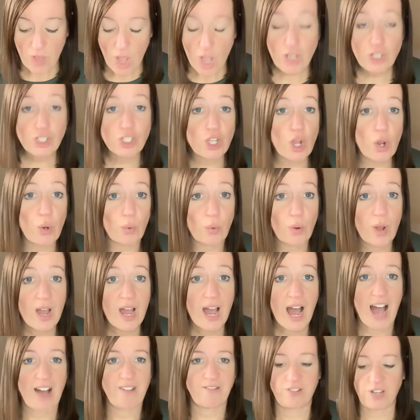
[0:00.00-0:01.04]
So
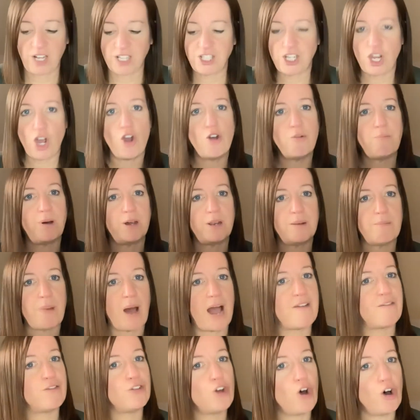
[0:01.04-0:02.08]
I've cut it open, but
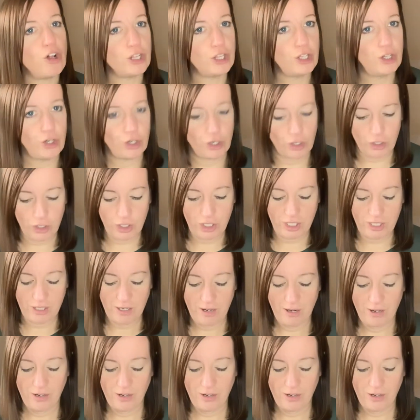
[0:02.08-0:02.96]
I've not looked.